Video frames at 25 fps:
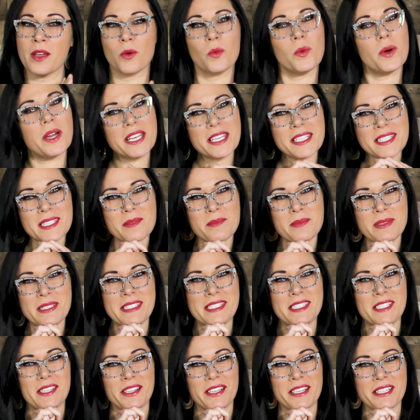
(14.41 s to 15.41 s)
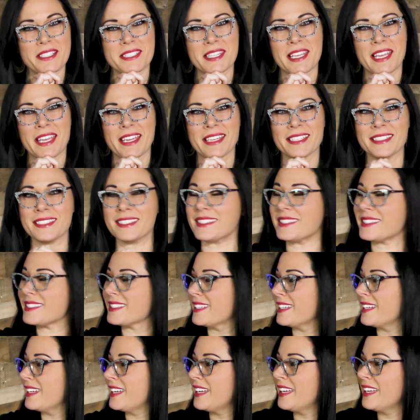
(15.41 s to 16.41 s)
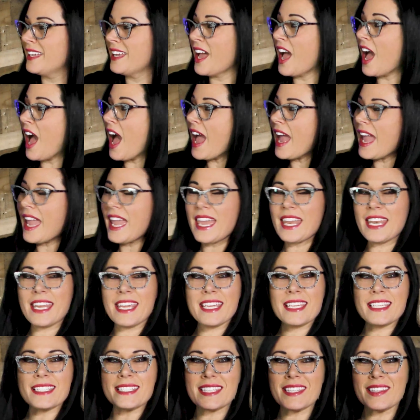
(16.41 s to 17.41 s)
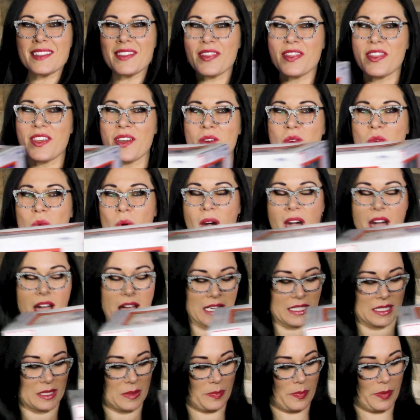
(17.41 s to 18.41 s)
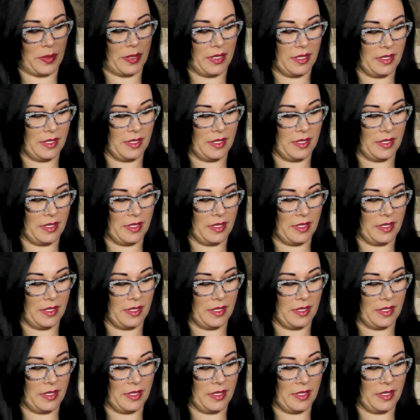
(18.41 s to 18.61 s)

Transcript: What is it, Mysterious Hands? It is the Wasp.